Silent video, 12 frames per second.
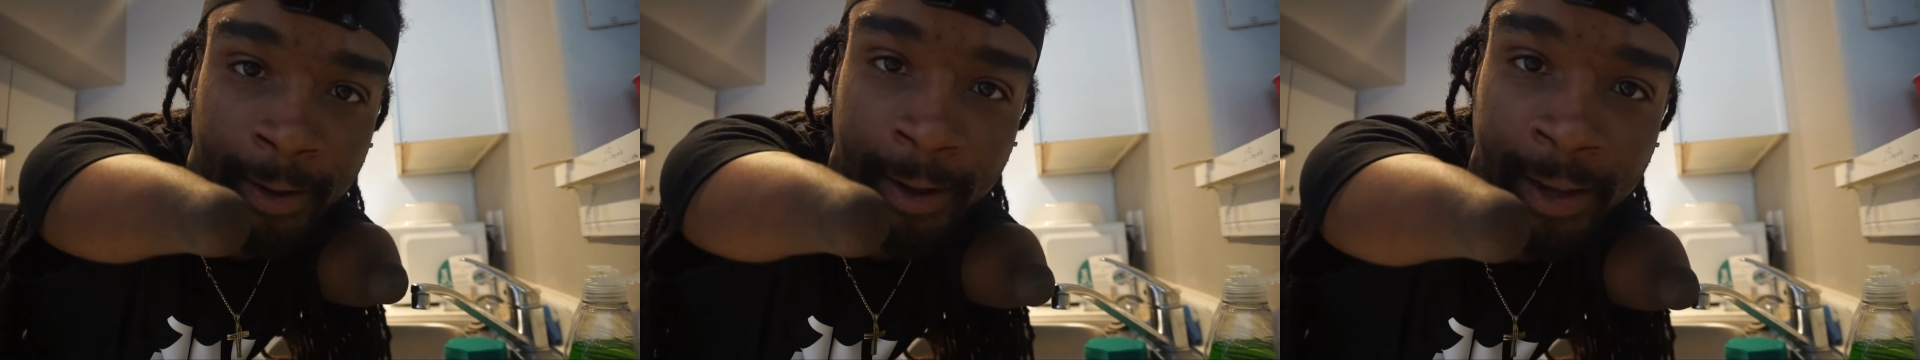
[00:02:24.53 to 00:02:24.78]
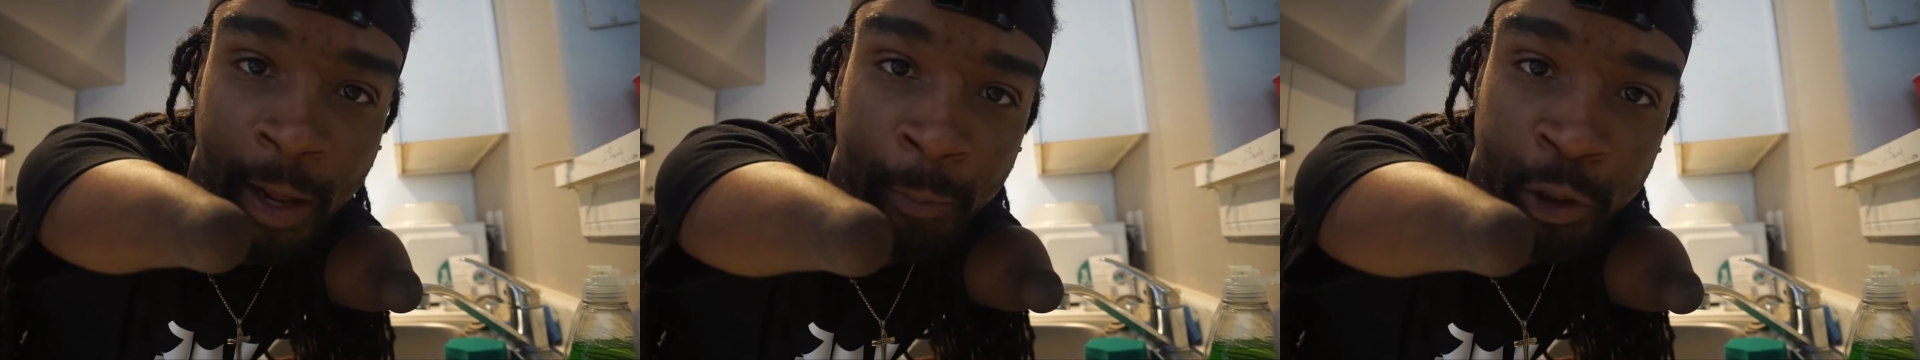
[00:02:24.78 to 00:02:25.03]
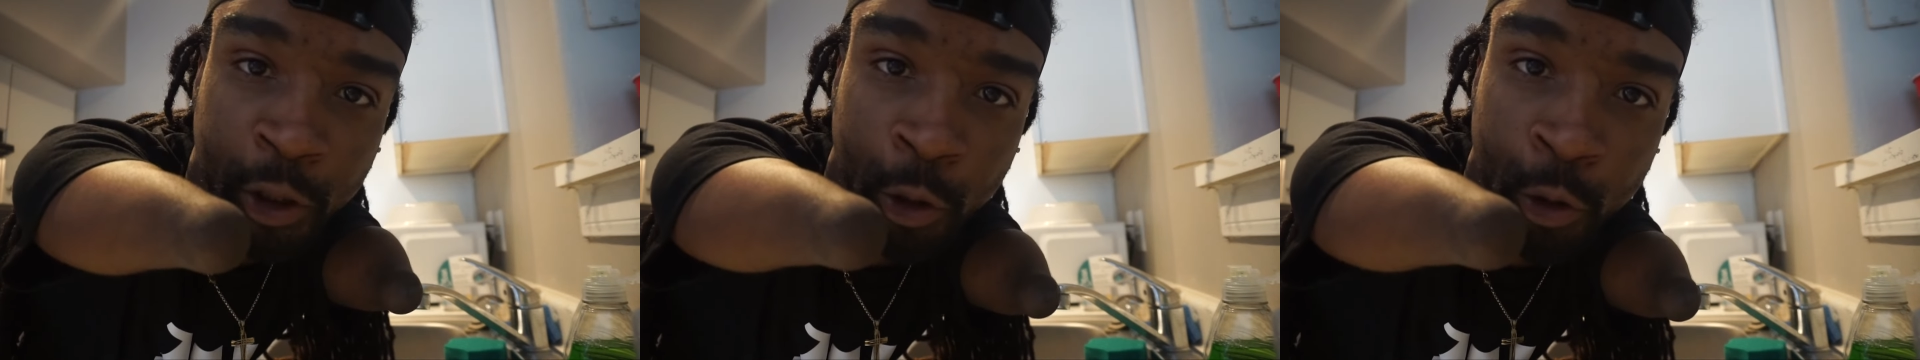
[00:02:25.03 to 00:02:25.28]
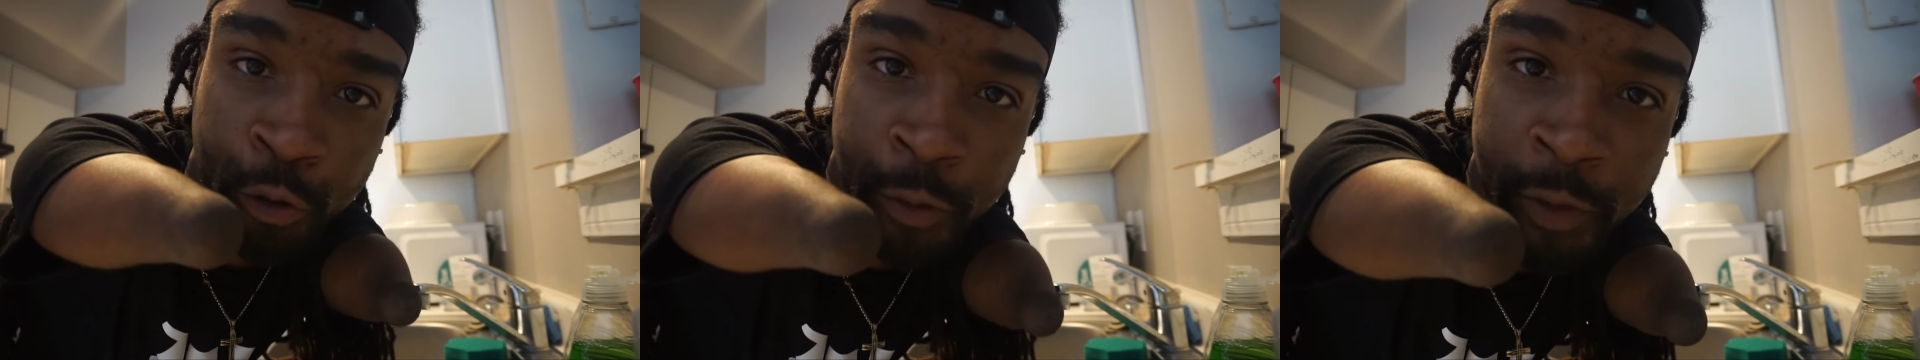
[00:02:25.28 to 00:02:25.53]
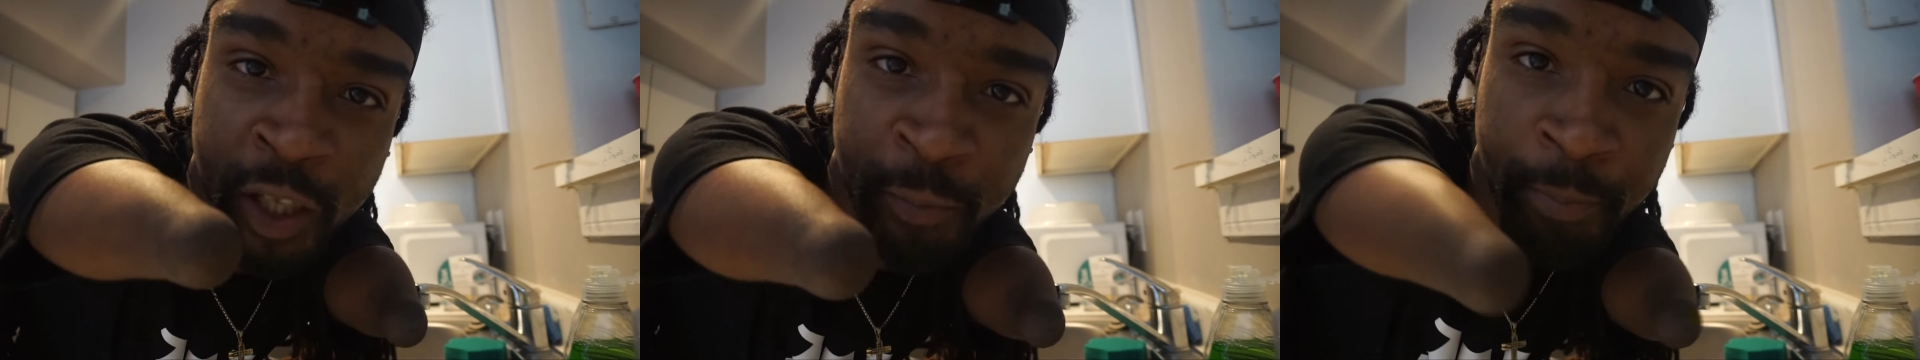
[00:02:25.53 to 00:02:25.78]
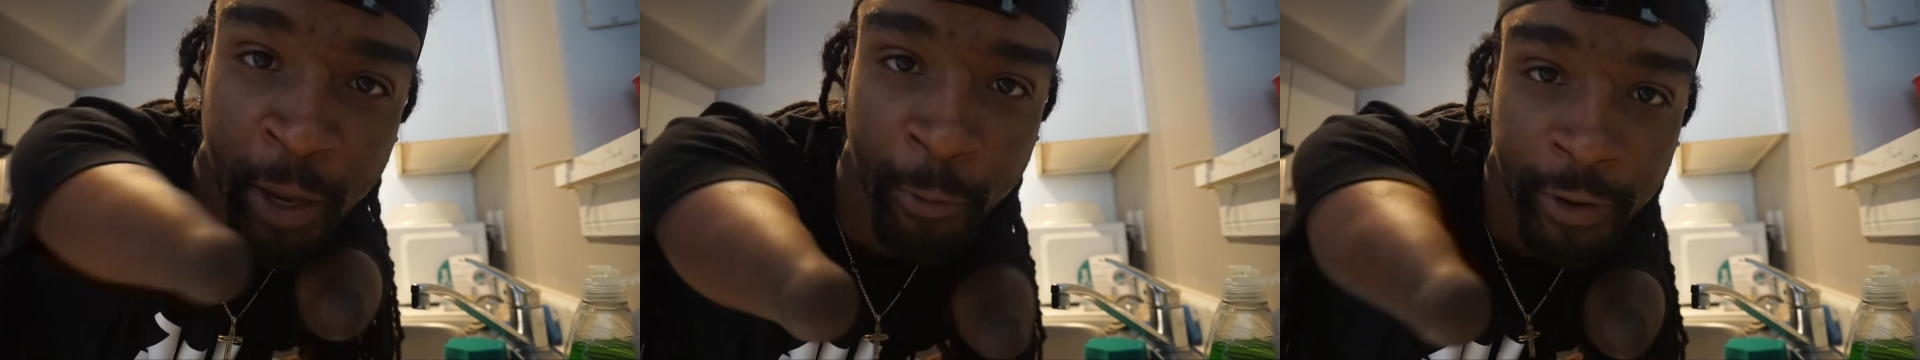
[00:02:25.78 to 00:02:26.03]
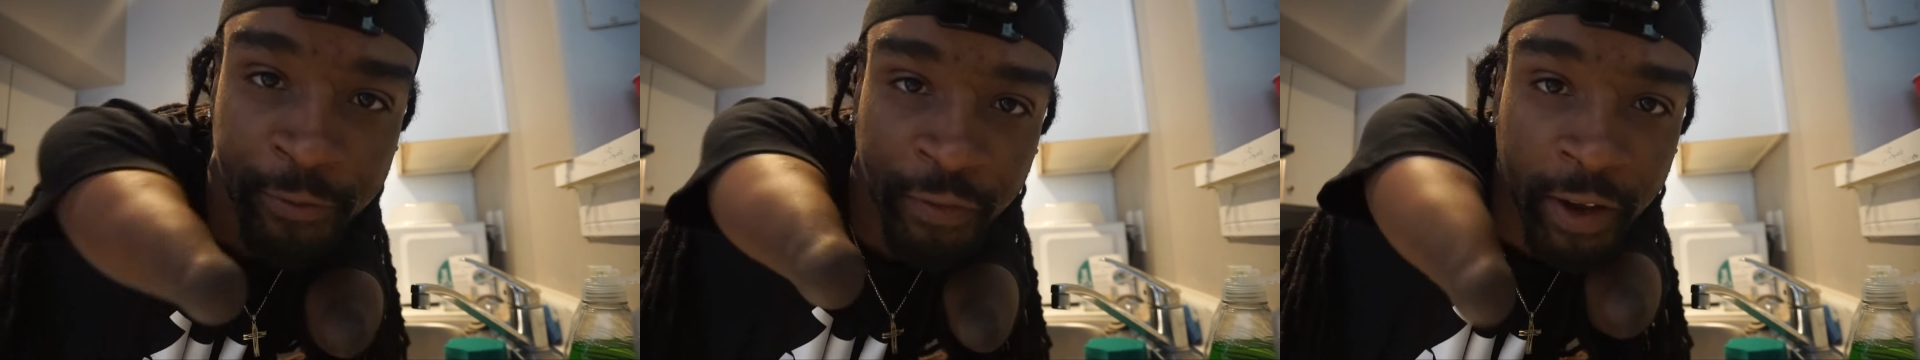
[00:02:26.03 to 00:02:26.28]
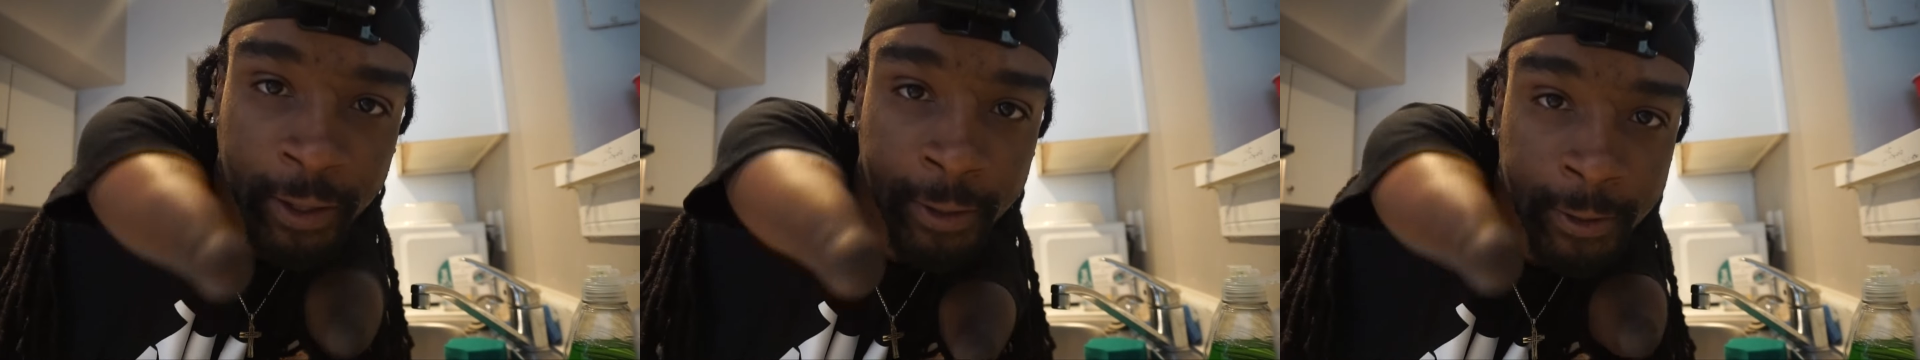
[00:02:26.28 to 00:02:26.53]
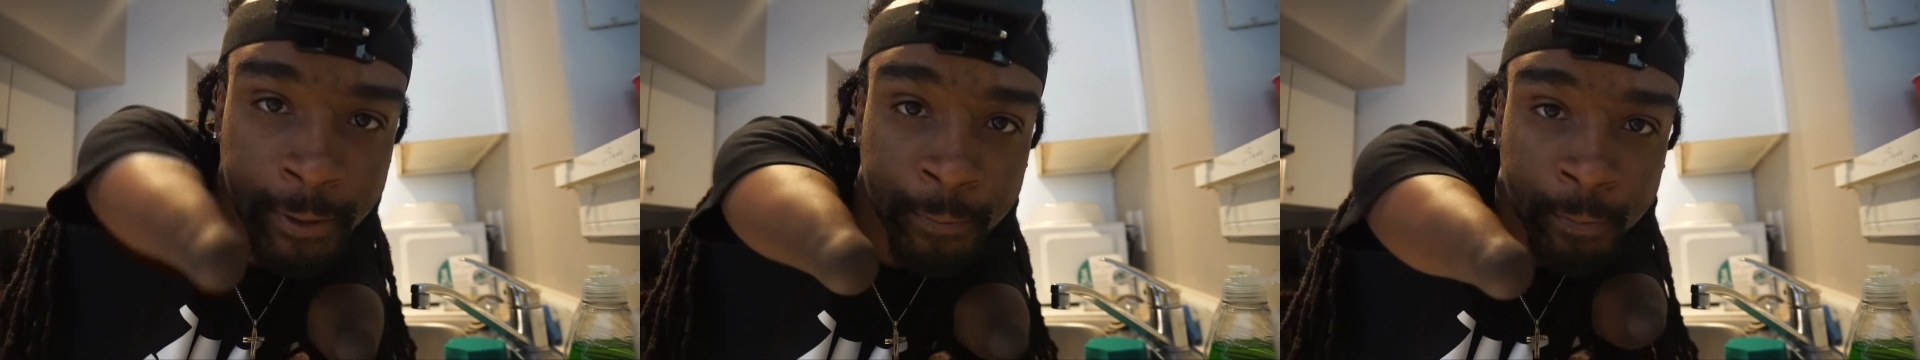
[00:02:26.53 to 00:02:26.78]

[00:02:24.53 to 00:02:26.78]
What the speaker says: And I'ma show you some spirit fingers.